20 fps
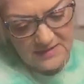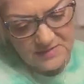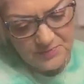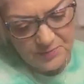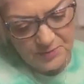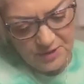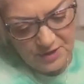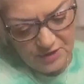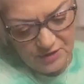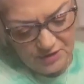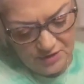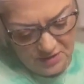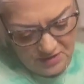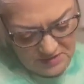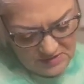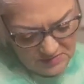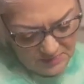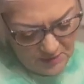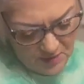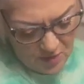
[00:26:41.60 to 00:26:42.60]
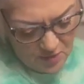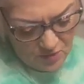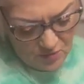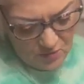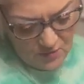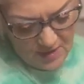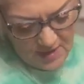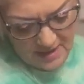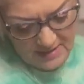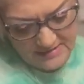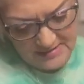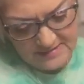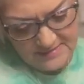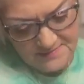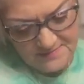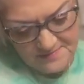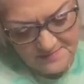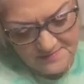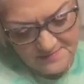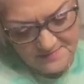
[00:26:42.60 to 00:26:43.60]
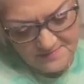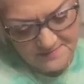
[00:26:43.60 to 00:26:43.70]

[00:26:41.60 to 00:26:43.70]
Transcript: I think it's pretty good sparkle wise.